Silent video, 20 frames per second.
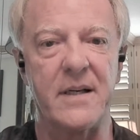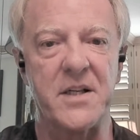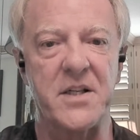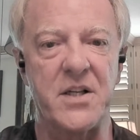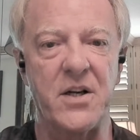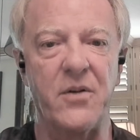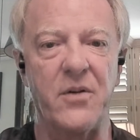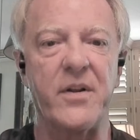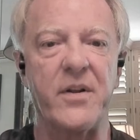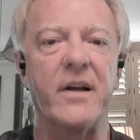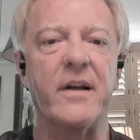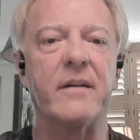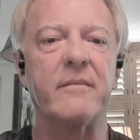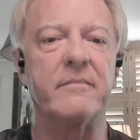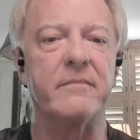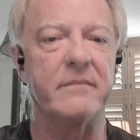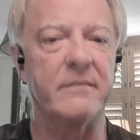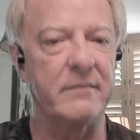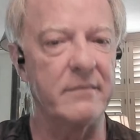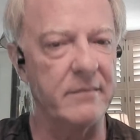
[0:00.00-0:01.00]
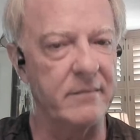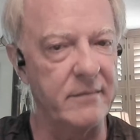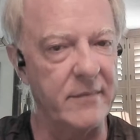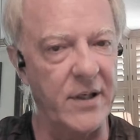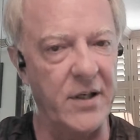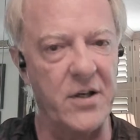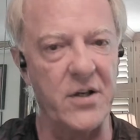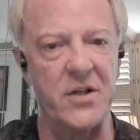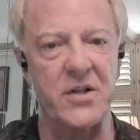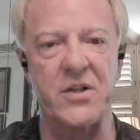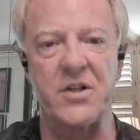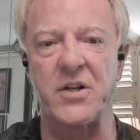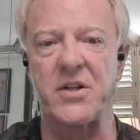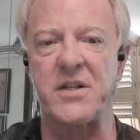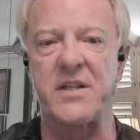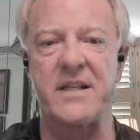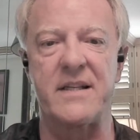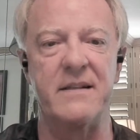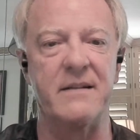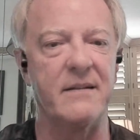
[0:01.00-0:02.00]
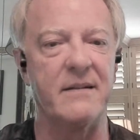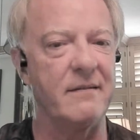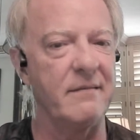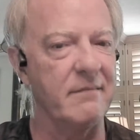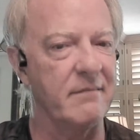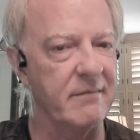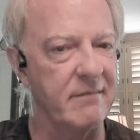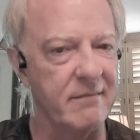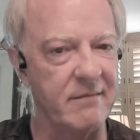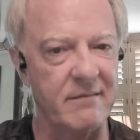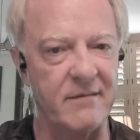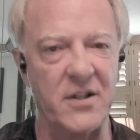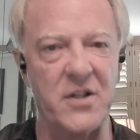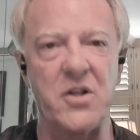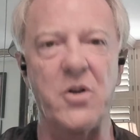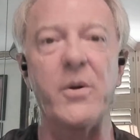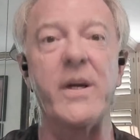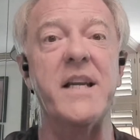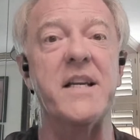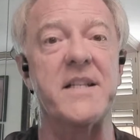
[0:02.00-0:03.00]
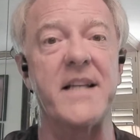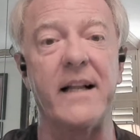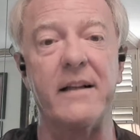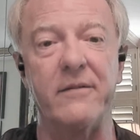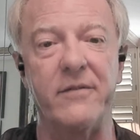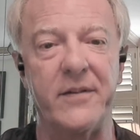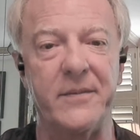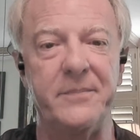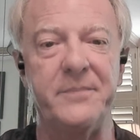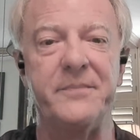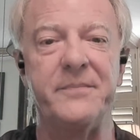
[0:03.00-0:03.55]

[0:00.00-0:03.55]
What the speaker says: So that you can just do it yourself.